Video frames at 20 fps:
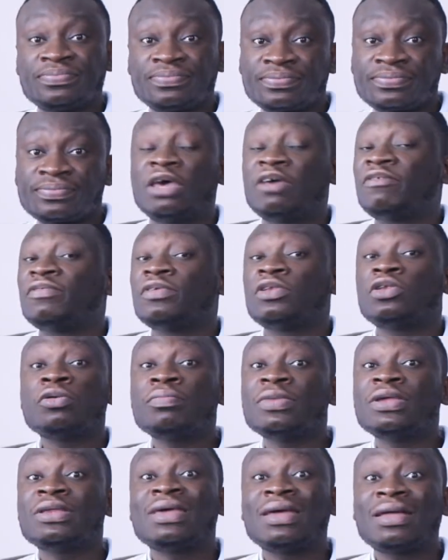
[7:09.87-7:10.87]
Now, if you don't
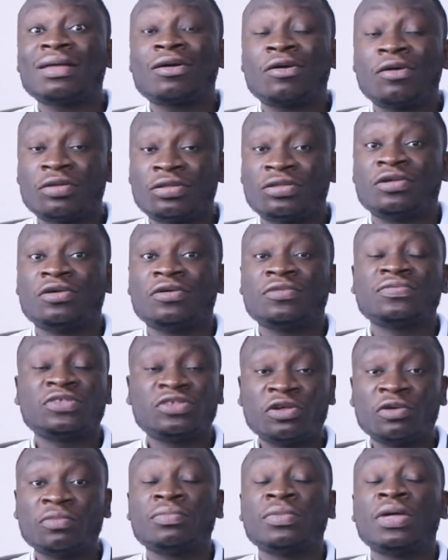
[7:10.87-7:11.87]
meet that cutoff,
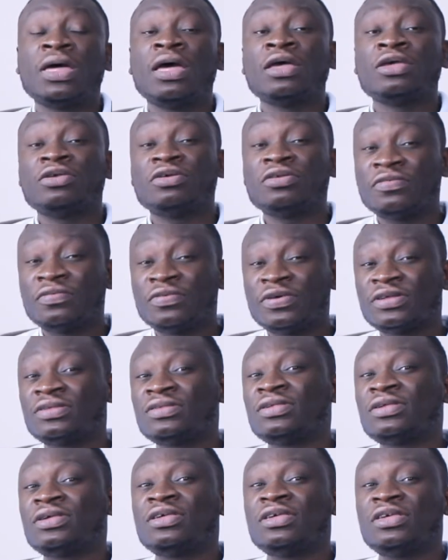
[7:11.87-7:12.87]
some
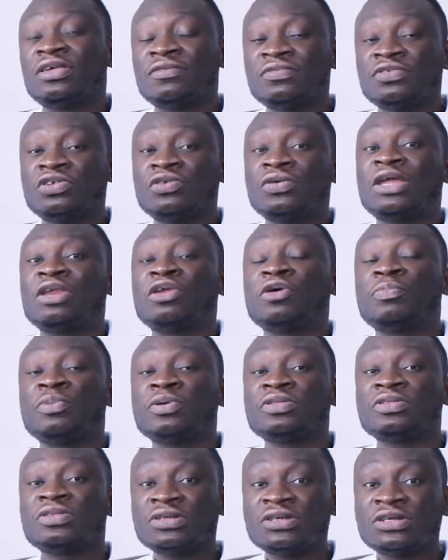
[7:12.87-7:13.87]
university gives you an
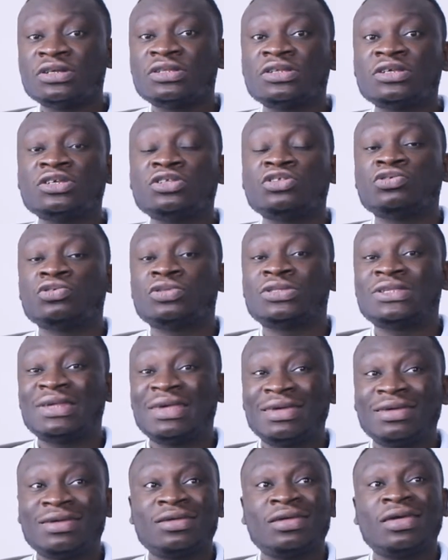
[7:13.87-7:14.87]
opportunity to
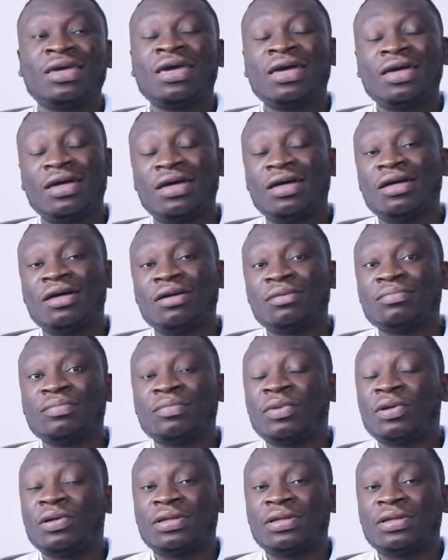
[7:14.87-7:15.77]
take an